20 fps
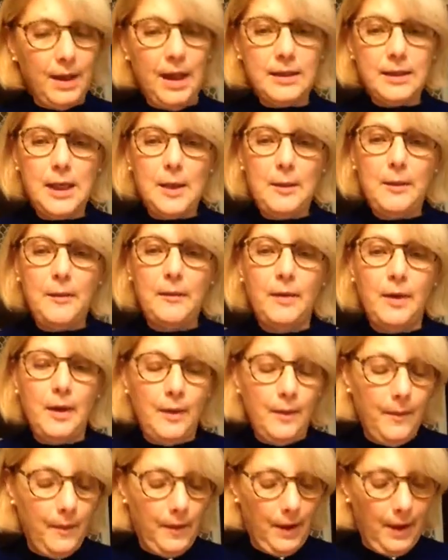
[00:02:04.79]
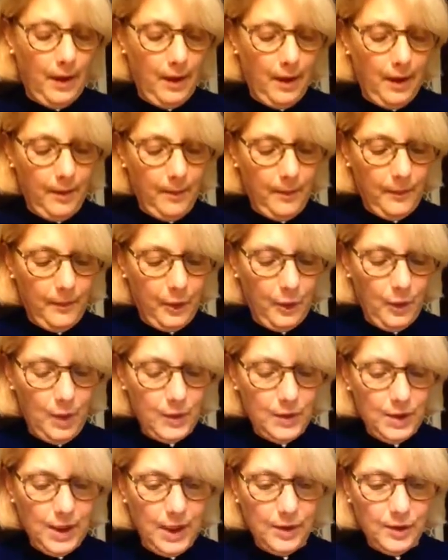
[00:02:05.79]
that type of a
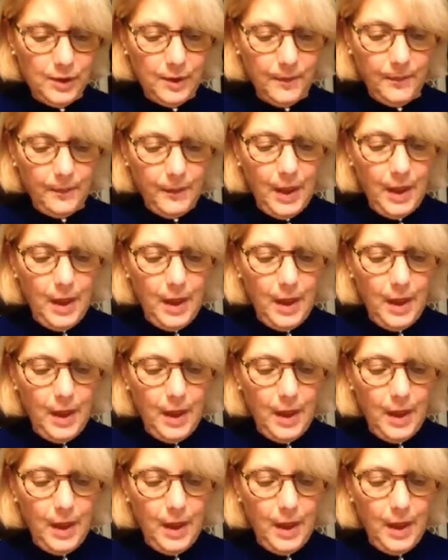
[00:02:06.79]
quotation.